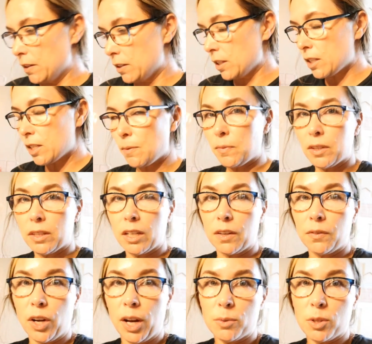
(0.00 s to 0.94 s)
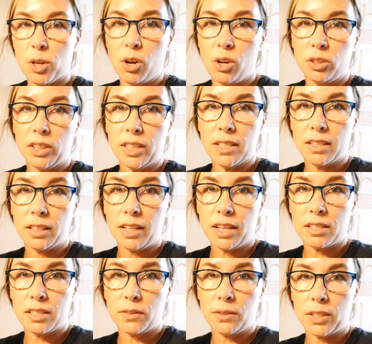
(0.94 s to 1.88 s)
This is something that I've grabbed at Aldi's the
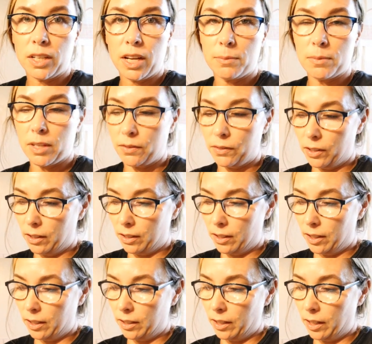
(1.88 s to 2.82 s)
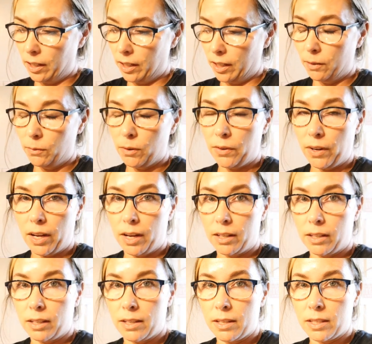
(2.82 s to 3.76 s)
last several times I've gone and we've
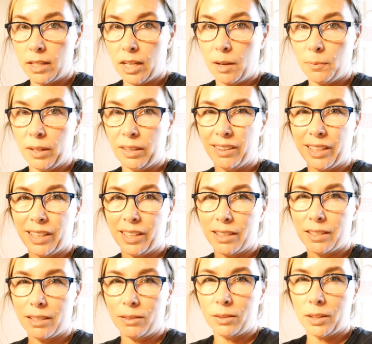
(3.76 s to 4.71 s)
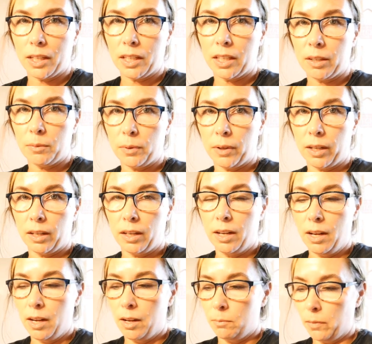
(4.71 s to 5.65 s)
had salmon. The kids don't like it, but
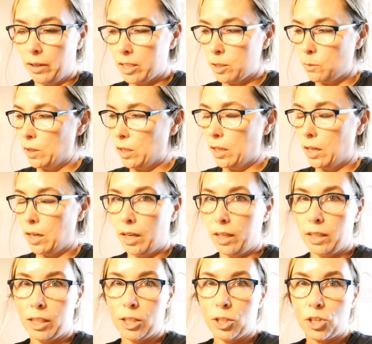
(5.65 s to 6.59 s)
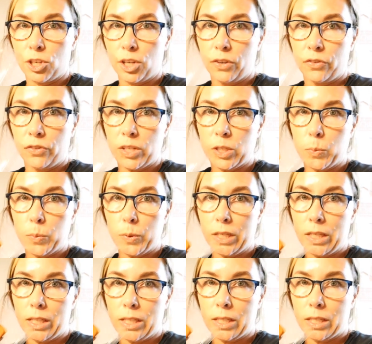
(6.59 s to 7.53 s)
my husband and I can share this
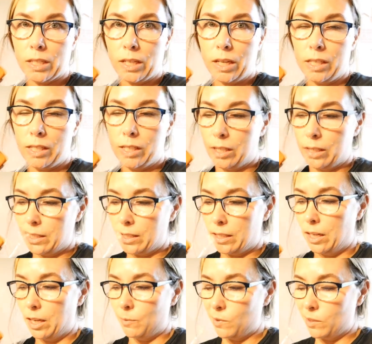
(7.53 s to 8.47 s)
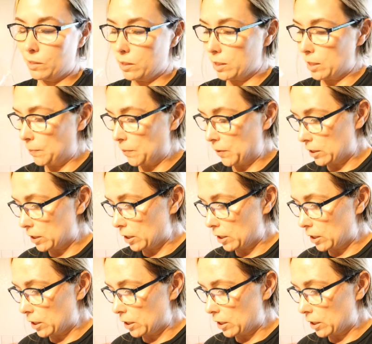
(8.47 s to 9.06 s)
piece and um, it's a little something